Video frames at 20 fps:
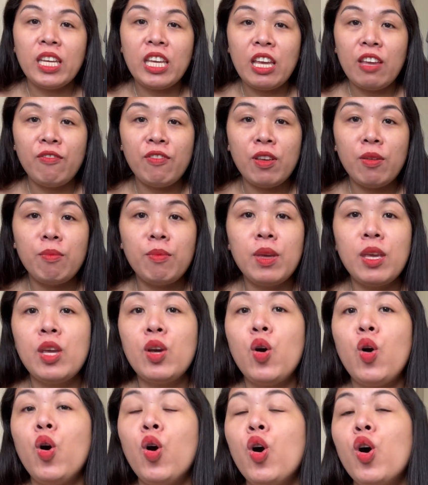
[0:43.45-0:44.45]
giving me
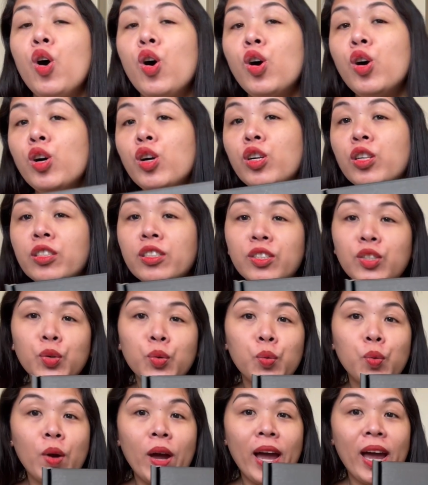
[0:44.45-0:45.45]
all the
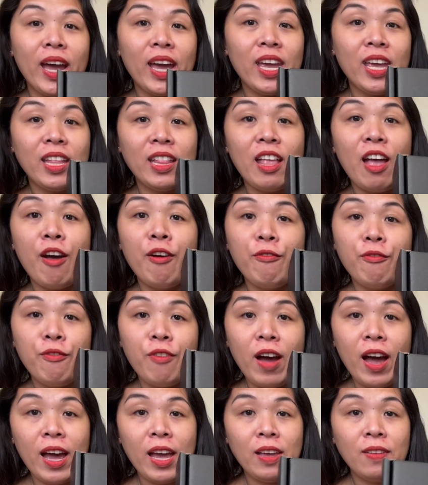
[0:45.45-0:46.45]
right
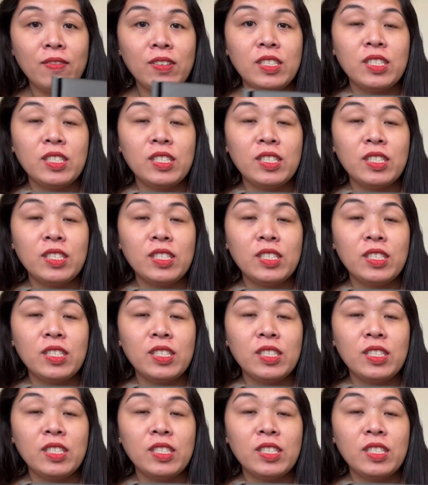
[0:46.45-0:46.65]
vibes.